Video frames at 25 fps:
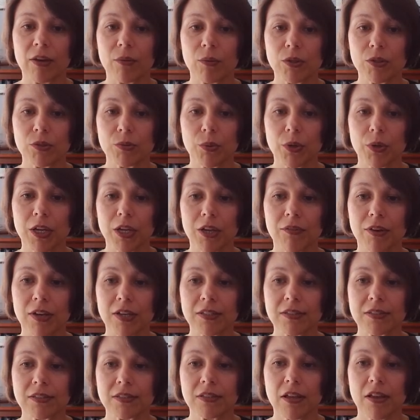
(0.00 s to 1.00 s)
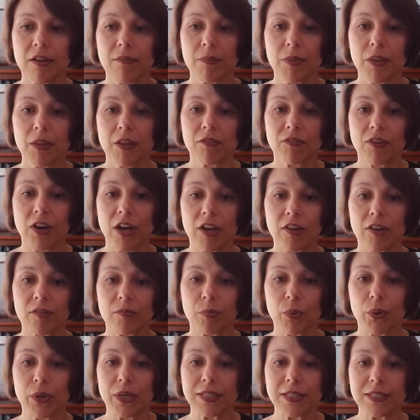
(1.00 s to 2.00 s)
which will give us
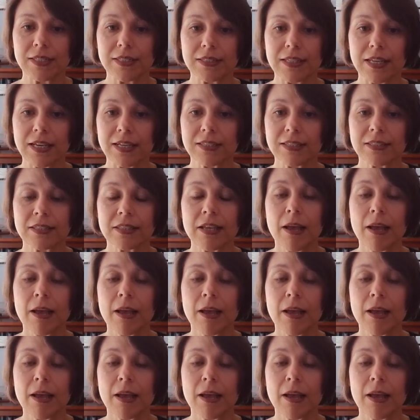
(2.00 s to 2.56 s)
5.6.